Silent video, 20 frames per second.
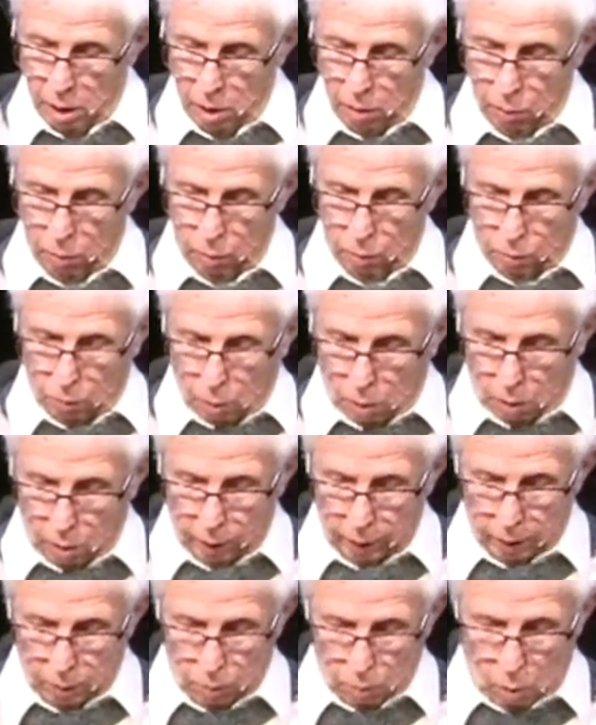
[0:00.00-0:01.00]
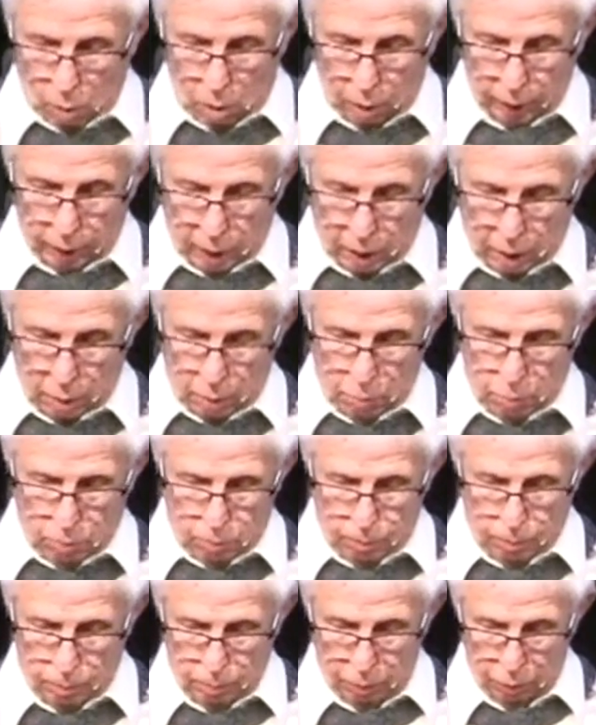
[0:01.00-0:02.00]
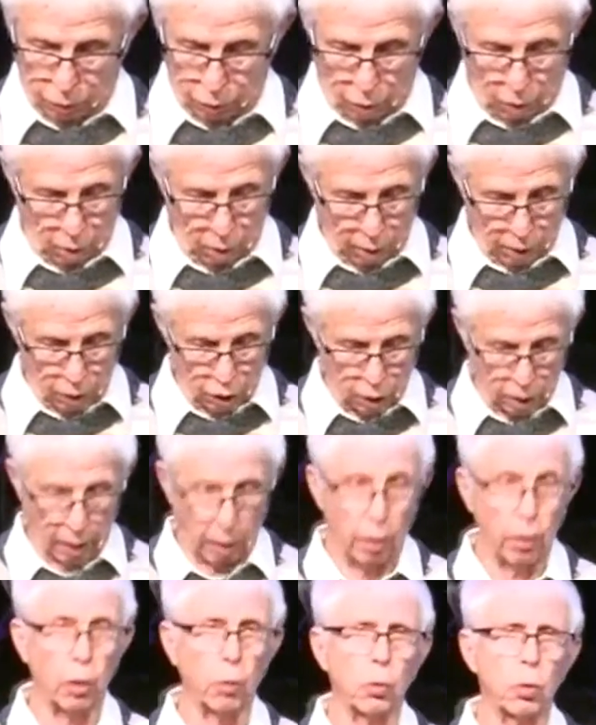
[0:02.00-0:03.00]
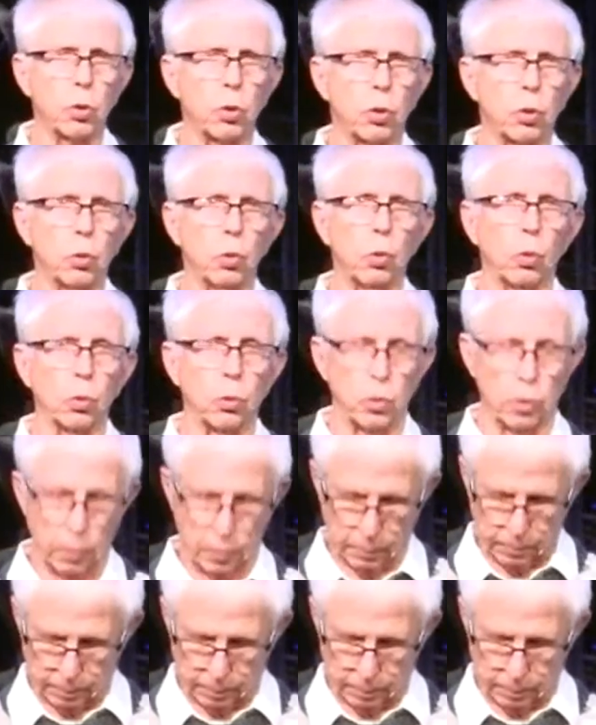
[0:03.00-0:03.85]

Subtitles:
where the wall ended before a lunch counter with stools.